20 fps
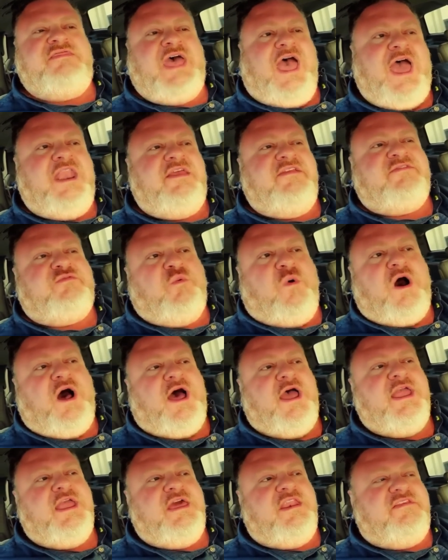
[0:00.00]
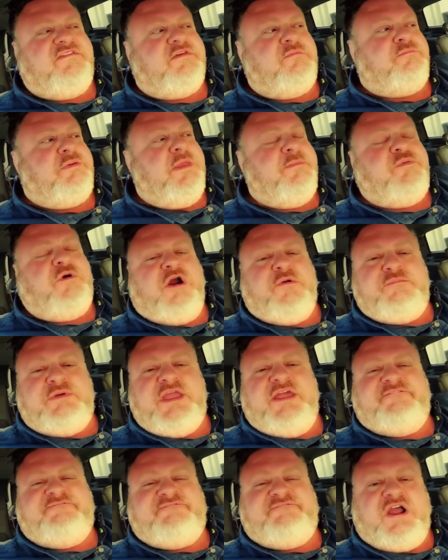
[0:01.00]
That is why innocent people are
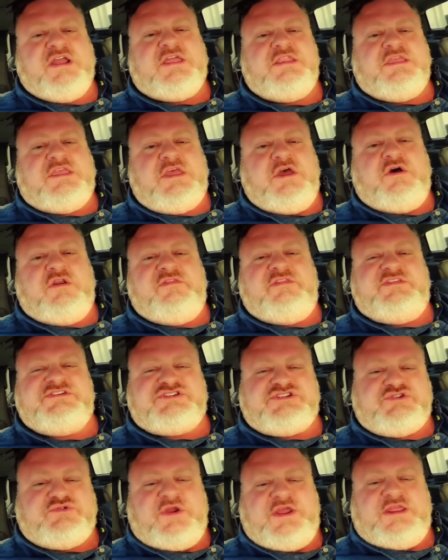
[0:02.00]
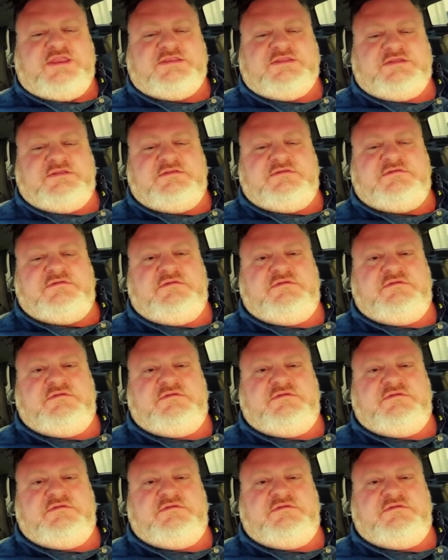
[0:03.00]
being fucking killed in the street.